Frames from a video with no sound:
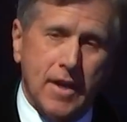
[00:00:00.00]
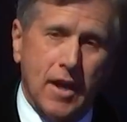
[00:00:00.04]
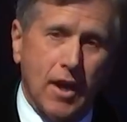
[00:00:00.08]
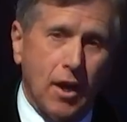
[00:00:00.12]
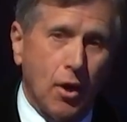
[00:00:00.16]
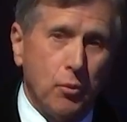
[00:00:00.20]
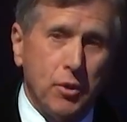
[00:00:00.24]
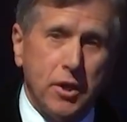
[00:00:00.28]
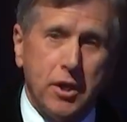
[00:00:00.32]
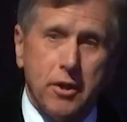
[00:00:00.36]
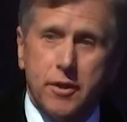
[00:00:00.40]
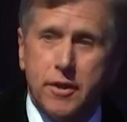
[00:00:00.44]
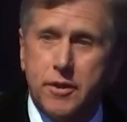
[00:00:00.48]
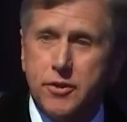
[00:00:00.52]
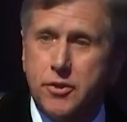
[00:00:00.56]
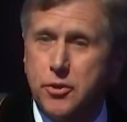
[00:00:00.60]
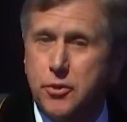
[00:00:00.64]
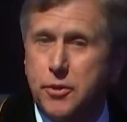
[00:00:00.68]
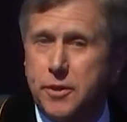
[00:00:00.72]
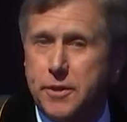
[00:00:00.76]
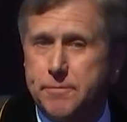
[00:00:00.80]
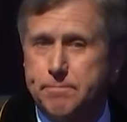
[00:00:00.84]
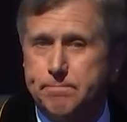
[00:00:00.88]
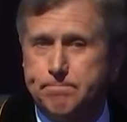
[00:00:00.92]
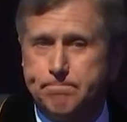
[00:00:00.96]
How are we going to
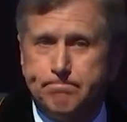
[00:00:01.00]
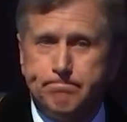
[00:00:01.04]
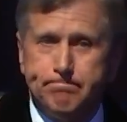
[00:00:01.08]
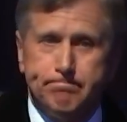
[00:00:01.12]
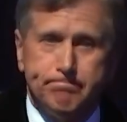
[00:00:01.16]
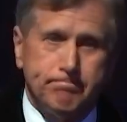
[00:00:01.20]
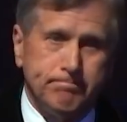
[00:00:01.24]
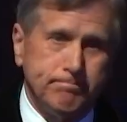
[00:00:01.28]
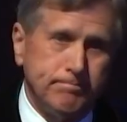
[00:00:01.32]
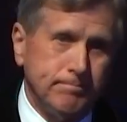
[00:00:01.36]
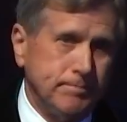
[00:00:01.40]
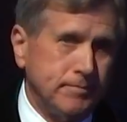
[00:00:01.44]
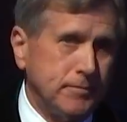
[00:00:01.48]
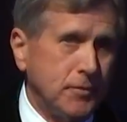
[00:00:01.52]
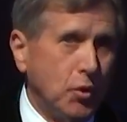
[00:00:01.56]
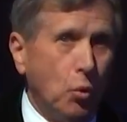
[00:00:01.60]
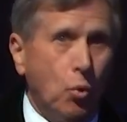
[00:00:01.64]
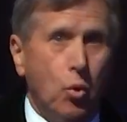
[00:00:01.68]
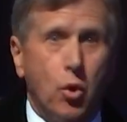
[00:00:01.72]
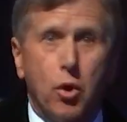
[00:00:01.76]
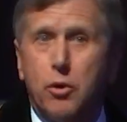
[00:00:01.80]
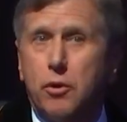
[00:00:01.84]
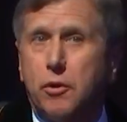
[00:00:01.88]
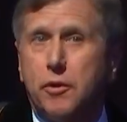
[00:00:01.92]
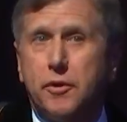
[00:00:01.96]
do it? The
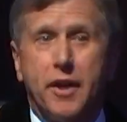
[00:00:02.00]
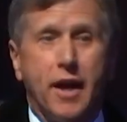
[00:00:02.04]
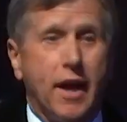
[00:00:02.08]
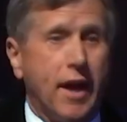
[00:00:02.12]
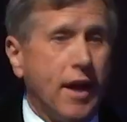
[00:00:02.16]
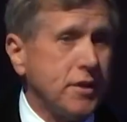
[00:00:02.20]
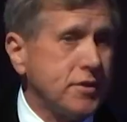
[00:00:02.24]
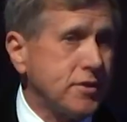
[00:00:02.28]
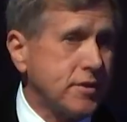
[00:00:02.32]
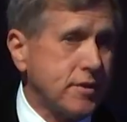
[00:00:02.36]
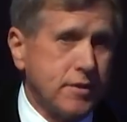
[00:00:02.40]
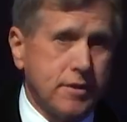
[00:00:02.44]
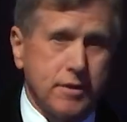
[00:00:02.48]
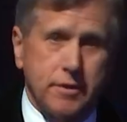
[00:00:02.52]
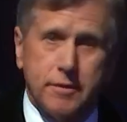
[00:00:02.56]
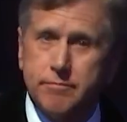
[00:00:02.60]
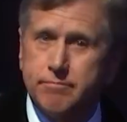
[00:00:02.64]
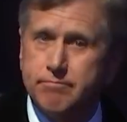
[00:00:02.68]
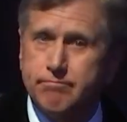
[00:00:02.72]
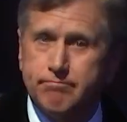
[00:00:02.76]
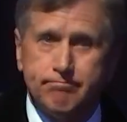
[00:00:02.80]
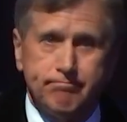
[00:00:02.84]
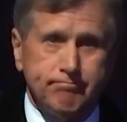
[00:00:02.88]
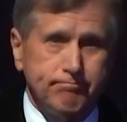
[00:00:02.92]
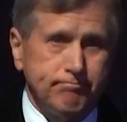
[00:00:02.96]
world asked.
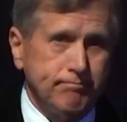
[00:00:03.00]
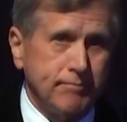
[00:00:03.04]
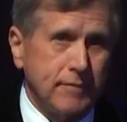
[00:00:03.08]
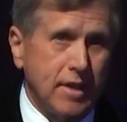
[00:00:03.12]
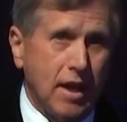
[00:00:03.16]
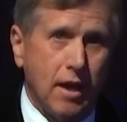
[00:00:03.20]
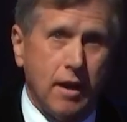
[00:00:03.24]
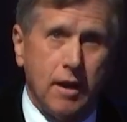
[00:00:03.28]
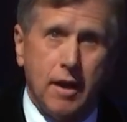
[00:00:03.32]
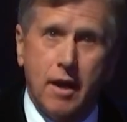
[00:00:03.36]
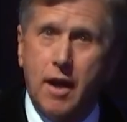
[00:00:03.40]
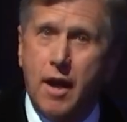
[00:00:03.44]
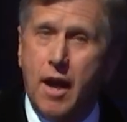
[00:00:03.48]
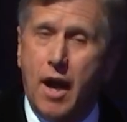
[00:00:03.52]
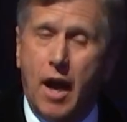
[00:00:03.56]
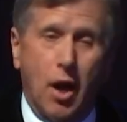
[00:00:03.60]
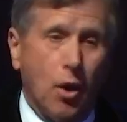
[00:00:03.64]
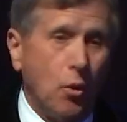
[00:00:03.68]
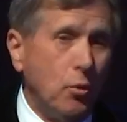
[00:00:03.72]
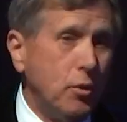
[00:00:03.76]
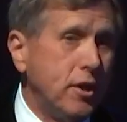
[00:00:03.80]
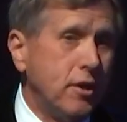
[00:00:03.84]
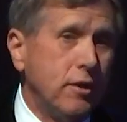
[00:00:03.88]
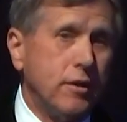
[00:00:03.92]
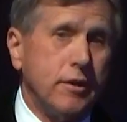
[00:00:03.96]
How
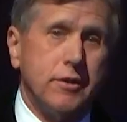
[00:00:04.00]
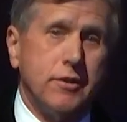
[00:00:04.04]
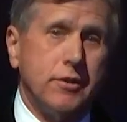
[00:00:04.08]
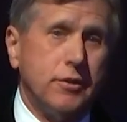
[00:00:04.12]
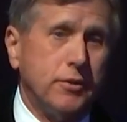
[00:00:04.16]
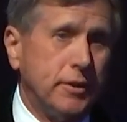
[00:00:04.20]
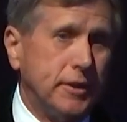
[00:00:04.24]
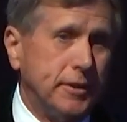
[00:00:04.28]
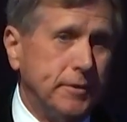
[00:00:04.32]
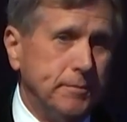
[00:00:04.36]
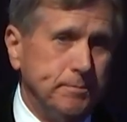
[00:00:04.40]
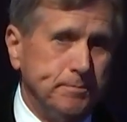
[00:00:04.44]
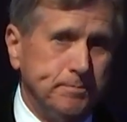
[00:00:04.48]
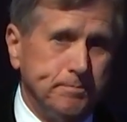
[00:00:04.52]
are we going to do it?